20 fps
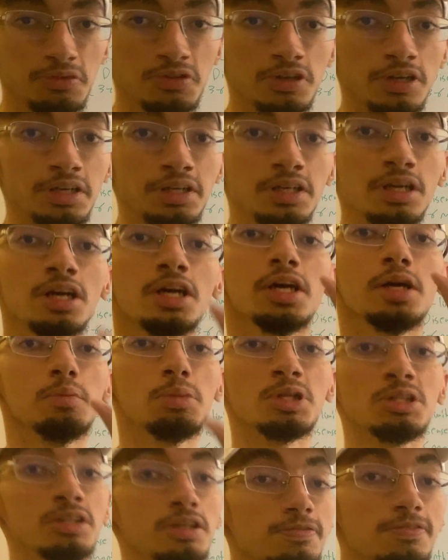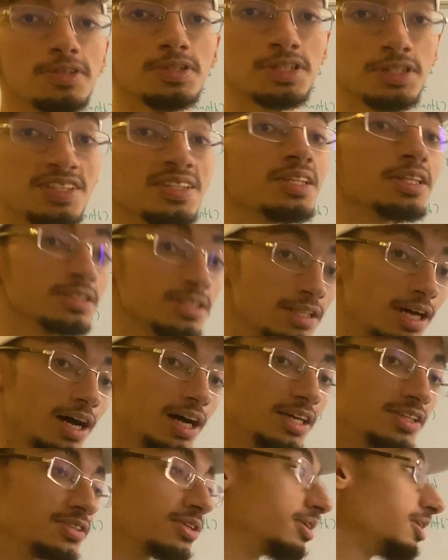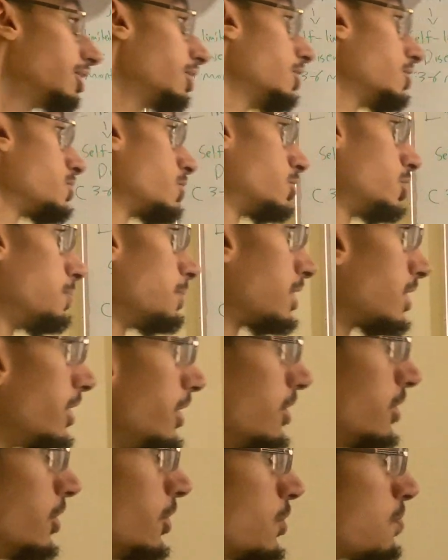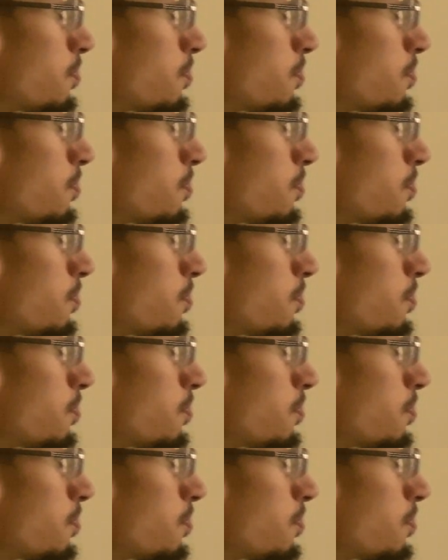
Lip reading: thing, with differences in the size. So typically, these